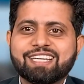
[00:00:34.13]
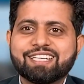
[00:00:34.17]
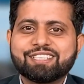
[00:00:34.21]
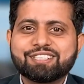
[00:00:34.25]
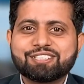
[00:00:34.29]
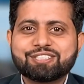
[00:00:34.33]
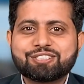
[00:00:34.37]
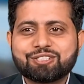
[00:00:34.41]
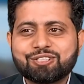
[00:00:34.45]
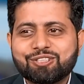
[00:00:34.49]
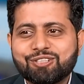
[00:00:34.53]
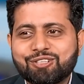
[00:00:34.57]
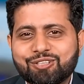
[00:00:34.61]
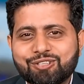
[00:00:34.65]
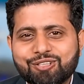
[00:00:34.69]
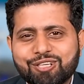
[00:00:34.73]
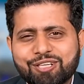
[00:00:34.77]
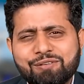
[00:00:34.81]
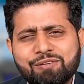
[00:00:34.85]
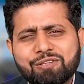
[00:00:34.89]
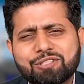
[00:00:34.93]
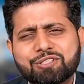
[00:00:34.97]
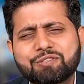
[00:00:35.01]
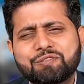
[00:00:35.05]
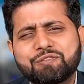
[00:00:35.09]
So he
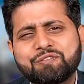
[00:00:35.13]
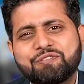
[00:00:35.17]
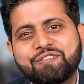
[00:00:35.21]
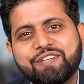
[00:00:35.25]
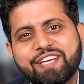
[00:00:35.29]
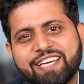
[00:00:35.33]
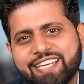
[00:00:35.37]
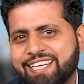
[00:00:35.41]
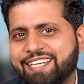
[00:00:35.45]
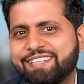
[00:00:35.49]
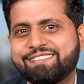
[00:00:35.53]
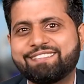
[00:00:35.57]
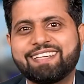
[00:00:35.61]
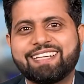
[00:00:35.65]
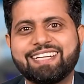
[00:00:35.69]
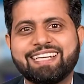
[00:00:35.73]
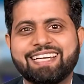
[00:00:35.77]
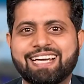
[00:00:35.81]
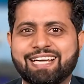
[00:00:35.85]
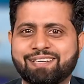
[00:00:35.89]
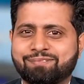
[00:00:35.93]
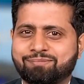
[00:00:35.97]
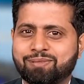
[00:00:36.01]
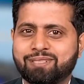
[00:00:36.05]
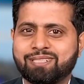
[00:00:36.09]
was very, very
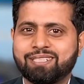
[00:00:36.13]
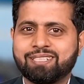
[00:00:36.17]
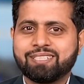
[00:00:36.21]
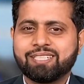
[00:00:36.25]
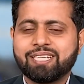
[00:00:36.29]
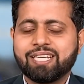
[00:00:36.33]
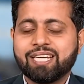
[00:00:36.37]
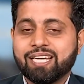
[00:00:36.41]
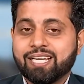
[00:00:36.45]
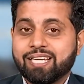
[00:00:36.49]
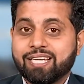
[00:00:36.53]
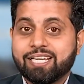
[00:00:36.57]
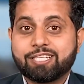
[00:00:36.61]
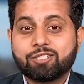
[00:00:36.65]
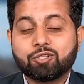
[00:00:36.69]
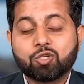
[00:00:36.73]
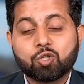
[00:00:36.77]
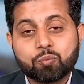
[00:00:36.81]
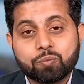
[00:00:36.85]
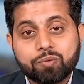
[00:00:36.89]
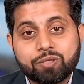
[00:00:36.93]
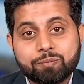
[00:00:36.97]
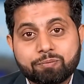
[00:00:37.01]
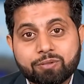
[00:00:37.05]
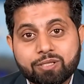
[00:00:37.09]
happy. He
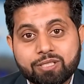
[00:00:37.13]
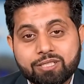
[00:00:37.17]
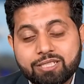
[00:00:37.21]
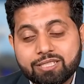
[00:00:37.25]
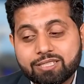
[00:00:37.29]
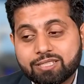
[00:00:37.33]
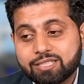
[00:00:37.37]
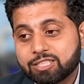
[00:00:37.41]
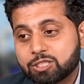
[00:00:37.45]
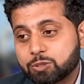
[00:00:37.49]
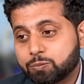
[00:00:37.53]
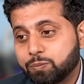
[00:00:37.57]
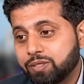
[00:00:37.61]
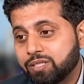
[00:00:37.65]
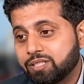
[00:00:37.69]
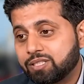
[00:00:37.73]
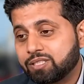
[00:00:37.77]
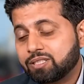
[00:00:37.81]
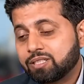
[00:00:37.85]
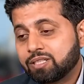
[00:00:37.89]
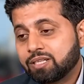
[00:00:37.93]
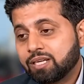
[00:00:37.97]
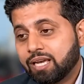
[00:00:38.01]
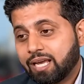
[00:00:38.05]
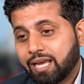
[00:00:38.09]
told me, Praneet, it's
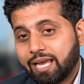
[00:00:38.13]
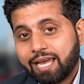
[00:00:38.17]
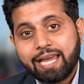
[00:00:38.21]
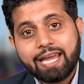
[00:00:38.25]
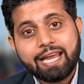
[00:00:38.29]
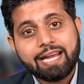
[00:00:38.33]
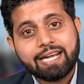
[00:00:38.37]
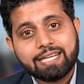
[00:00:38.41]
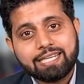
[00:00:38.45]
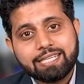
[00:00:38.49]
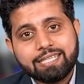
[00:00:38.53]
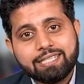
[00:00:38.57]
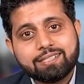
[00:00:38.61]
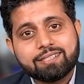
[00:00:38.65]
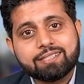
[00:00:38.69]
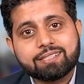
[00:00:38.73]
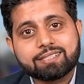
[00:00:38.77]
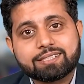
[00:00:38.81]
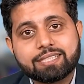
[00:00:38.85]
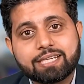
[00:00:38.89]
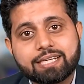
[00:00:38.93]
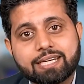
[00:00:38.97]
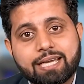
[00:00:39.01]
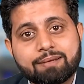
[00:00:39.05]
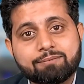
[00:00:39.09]
been eight
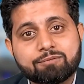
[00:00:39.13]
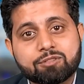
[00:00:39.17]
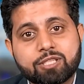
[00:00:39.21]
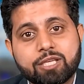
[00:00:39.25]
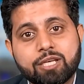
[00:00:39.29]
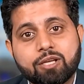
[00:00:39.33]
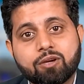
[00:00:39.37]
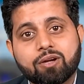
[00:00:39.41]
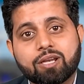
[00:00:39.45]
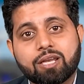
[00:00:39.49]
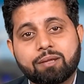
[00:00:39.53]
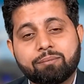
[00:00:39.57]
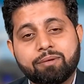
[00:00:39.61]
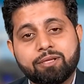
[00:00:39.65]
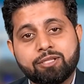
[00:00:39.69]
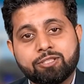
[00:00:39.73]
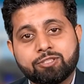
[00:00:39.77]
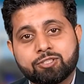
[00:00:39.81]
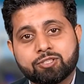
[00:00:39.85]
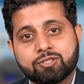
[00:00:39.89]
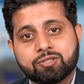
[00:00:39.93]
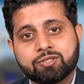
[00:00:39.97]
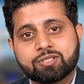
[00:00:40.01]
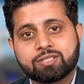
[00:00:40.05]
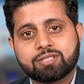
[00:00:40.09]
years that I'm sailing on ME
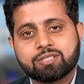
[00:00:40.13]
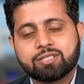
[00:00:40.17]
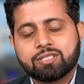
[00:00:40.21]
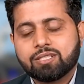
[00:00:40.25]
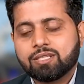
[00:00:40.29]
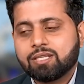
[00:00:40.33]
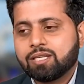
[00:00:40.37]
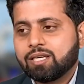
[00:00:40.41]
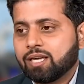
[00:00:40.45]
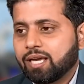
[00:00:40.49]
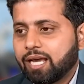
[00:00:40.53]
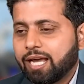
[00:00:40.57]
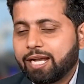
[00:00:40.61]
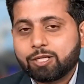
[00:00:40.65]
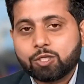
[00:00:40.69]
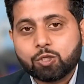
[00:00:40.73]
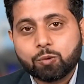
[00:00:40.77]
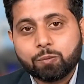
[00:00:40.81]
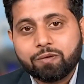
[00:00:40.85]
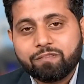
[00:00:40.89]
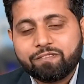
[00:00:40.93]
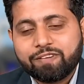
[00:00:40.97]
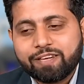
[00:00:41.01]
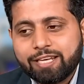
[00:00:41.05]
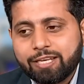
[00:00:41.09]
engines. And to
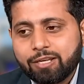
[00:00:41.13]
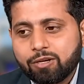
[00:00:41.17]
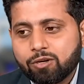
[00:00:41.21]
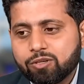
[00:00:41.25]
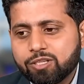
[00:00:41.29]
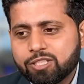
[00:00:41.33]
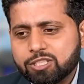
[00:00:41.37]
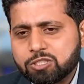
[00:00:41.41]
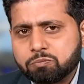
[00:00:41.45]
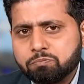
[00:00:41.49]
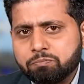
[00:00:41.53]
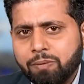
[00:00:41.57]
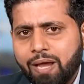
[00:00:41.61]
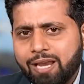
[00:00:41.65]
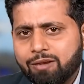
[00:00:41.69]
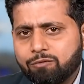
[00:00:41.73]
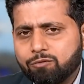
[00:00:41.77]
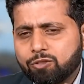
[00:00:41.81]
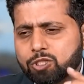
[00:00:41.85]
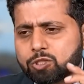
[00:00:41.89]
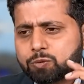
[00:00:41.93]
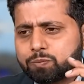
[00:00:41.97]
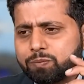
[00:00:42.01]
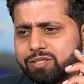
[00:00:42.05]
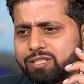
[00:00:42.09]
be very honest,
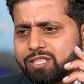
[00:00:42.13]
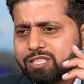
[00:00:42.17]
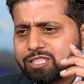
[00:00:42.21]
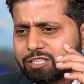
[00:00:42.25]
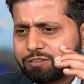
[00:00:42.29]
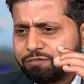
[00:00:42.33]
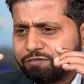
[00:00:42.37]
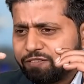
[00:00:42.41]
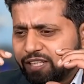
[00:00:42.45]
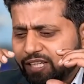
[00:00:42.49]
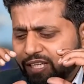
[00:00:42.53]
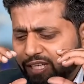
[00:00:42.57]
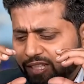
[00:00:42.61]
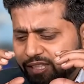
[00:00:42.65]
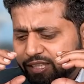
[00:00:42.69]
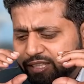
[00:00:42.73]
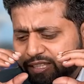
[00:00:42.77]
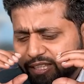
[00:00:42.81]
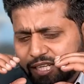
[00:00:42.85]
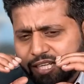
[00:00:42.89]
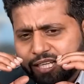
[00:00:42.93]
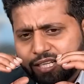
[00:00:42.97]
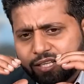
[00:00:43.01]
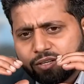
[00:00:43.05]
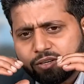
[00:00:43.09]
manuals may there's a very
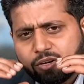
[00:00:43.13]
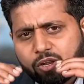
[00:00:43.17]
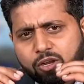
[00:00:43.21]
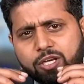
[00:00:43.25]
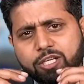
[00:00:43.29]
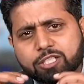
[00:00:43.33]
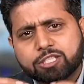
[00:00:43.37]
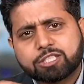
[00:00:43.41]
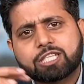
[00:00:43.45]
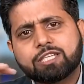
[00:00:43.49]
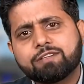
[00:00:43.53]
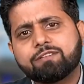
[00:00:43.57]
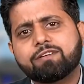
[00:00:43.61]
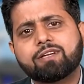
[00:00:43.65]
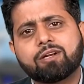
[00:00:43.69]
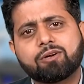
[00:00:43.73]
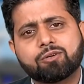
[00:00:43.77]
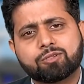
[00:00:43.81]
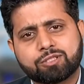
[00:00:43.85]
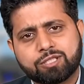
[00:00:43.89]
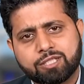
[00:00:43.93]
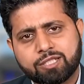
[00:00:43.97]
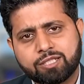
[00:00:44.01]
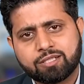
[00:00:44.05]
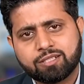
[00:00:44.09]
little knowledge given
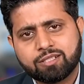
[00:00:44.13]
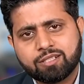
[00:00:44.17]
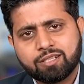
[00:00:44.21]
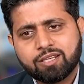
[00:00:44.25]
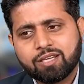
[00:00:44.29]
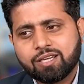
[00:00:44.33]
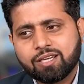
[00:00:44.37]
out there.